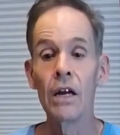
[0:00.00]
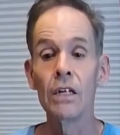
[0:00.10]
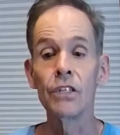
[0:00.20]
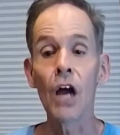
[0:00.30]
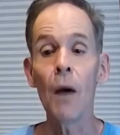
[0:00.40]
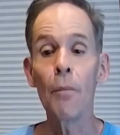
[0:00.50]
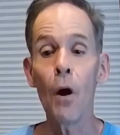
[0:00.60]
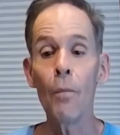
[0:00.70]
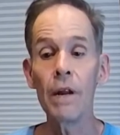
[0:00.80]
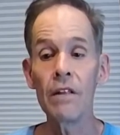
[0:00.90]
Job
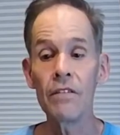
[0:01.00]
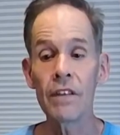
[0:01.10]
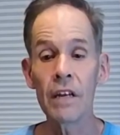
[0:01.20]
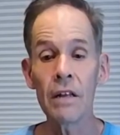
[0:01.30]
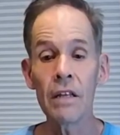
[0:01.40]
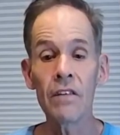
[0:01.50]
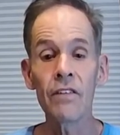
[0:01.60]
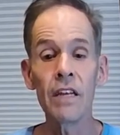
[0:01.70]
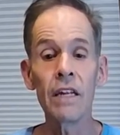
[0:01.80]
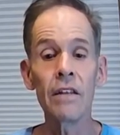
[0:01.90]
openings still
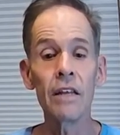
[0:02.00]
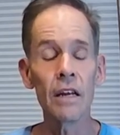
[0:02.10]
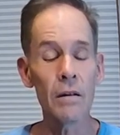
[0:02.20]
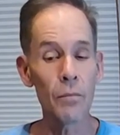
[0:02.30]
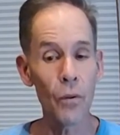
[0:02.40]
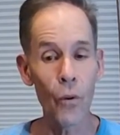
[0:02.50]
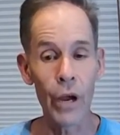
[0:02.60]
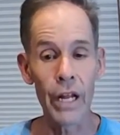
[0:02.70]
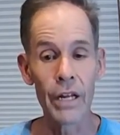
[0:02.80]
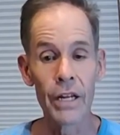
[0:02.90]
exceeded the unemployed,